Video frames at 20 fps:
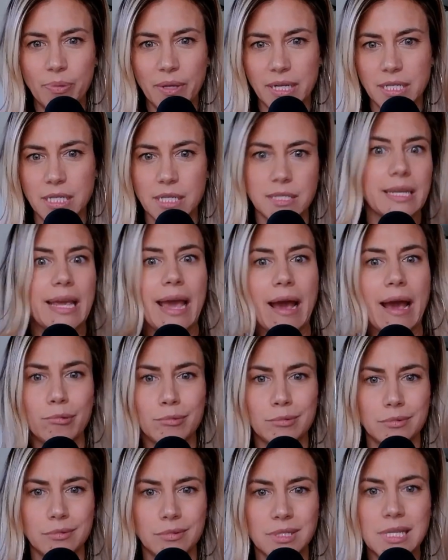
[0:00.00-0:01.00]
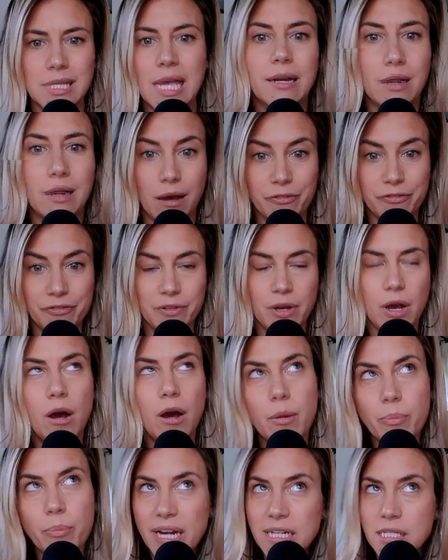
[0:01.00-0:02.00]
Like it doesn't count. It's not enough.
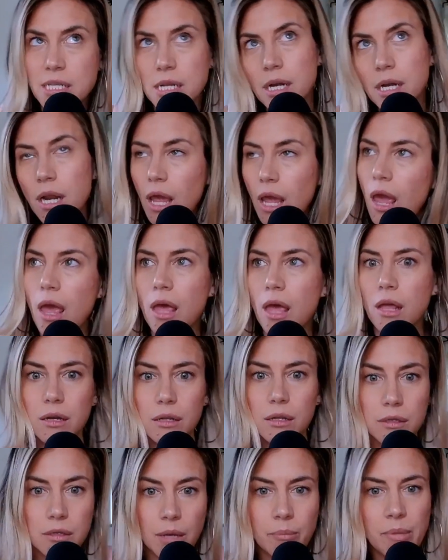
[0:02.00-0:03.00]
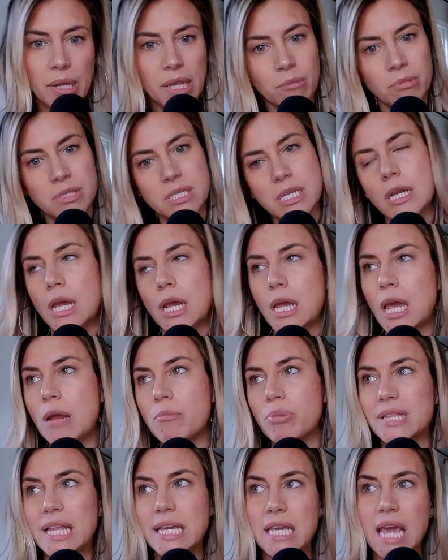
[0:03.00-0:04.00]
Oh, but I did it again. I made that mistake again.
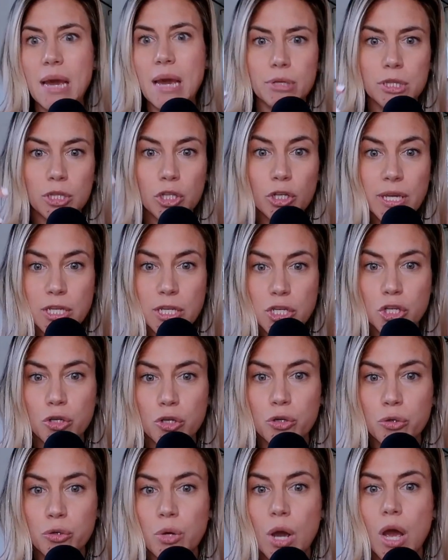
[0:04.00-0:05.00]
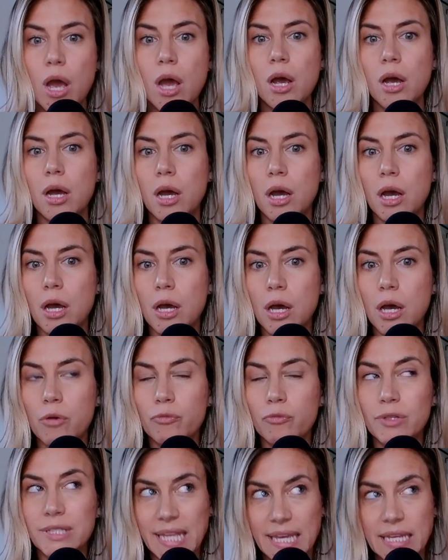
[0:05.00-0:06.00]
But but look at you
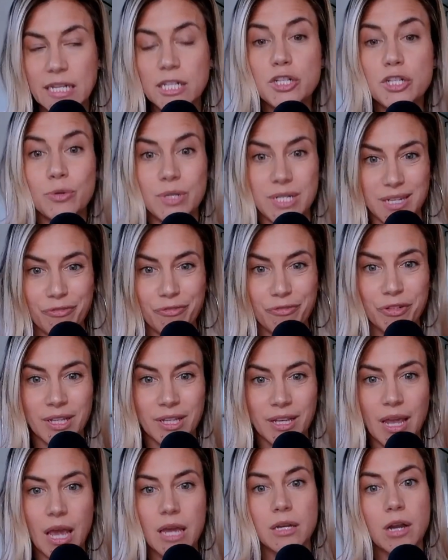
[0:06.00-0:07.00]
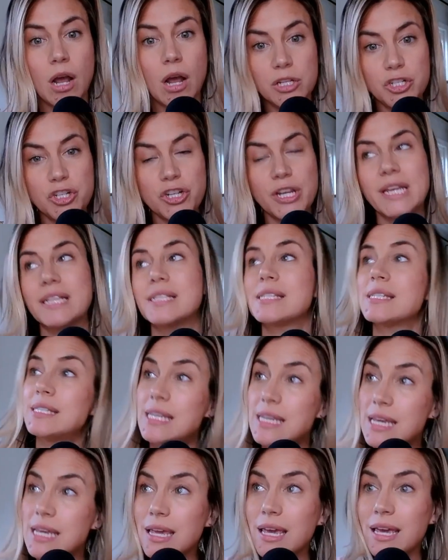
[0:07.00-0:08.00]
relating to it differently, acknowledging it,
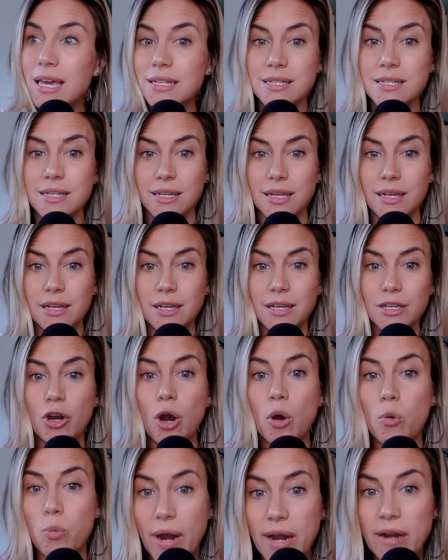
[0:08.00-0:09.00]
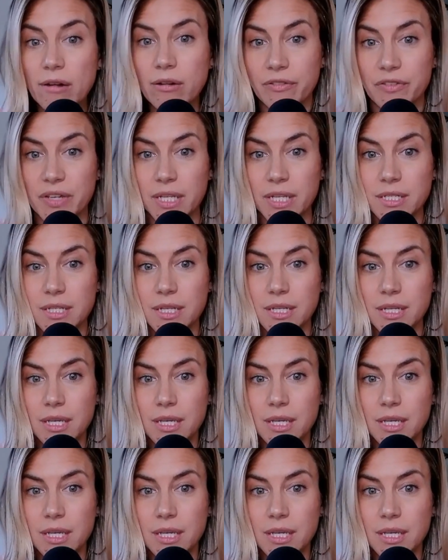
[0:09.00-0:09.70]
seeing it. You're aware of it.